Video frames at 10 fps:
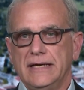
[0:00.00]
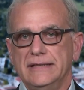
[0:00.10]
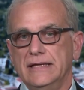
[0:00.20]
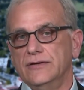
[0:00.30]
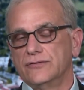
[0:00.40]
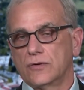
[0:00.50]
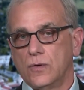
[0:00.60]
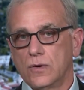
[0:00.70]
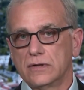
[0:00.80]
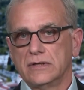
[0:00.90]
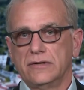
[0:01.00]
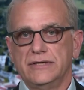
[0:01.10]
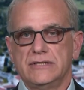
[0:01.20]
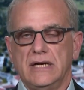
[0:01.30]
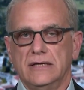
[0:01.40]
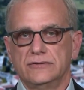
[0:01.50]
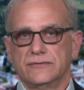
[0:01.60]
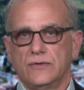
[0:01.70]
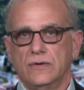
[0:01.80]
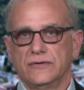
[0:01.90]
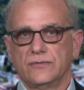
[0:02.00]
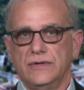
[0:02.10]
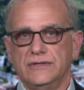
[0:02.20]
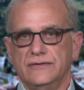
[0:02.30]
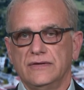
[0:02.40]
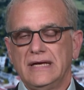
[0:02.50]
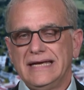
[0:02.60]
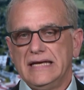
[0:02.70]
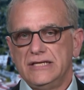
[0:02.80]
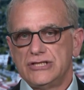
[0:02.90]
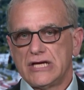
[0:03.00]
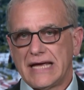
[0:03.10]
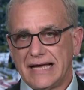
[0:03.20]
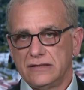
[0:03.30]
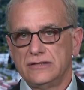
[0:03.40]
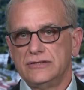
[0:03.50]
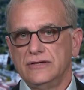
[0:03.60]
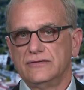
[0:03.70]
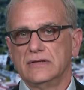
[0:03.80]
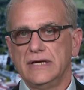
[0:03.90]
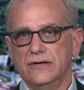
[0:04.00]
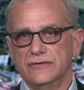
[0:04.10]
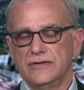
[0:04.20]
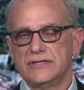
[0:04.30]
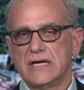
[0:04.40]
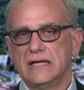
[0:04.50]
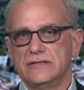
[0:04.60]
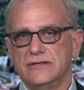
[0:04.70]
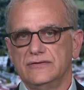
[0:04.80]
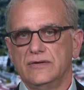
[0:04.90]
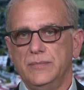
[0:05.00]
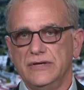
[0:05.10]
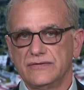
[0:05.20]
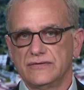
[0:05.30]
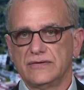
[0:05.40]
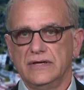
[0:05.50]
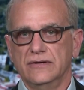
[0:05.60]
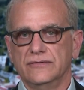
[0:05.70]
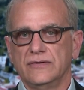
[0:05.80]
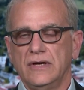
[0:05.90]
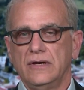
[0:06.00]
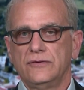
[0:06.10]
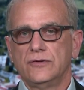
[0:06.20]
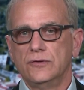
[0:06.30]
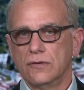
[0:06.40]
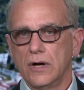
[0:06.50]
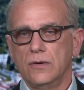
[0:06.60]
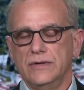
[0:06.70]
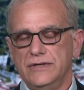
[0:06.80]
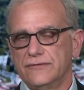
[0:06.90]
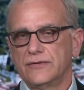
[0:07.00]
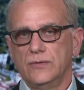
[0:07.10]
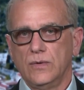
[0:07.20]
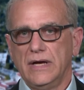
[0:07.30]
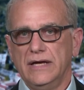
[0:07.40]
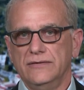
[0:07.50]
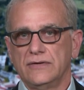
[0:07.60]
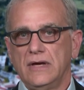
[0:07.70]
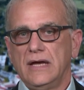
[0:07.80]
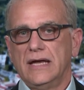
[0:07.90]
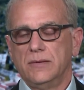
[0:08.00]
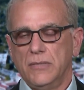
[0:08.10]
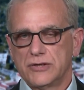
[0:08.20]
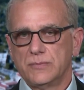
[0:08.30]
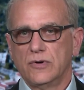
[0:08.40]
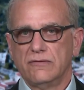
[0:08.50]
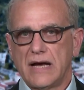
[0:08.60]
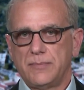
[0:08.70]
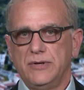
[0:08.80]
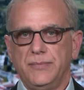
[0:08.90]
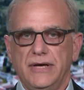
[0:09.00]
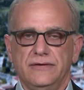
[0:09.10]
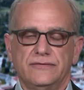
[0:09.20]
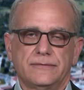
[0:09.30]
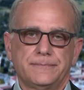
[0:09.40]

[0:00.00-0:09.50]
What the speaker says: And then there's a corollary challenge, of course, which is it challenges leaders, it challenges the business leaders to grow in different ways at a much more rapid pace.